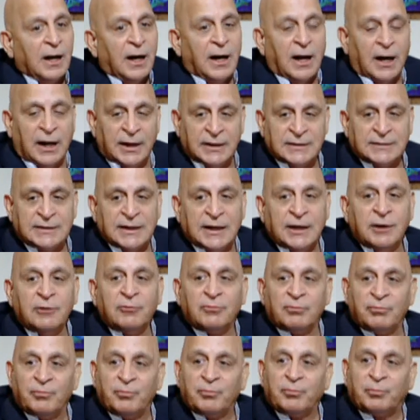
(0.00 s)
I say,
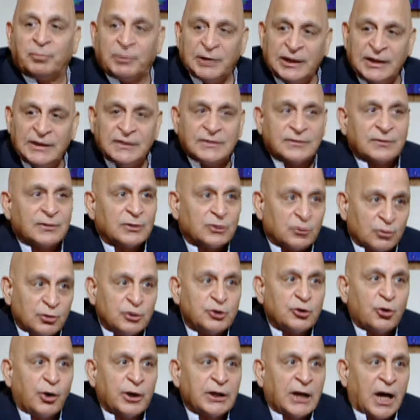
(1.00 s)
please do
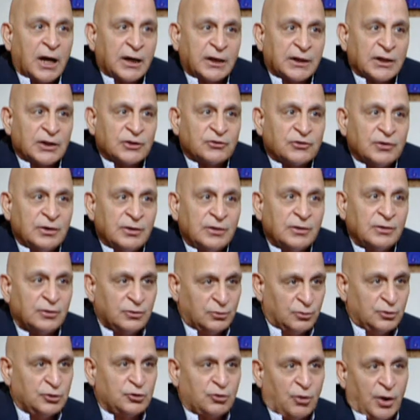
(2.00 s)
join architecture,
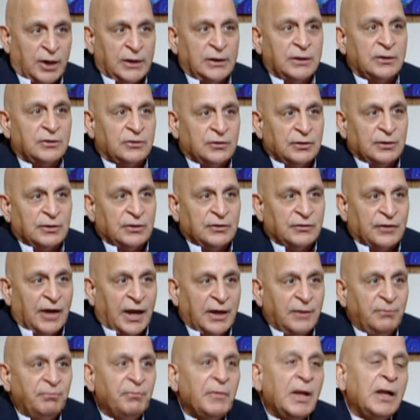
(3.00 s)
do join interior
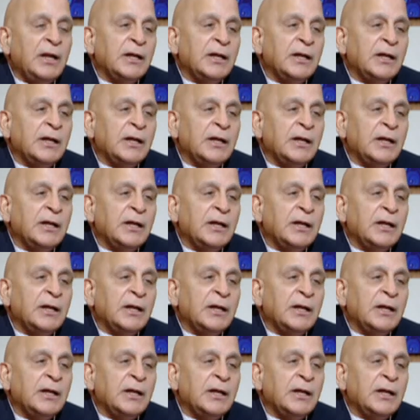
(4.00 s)
design.